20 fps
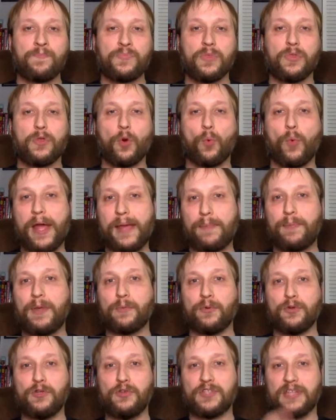the way
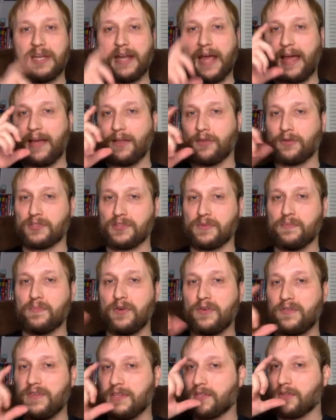people use inhalers in
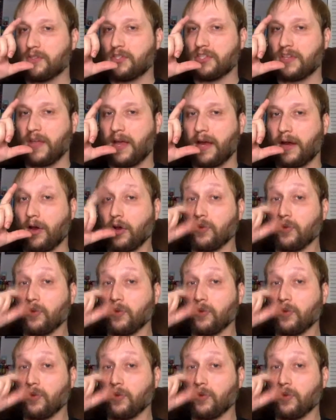movies, they're just like,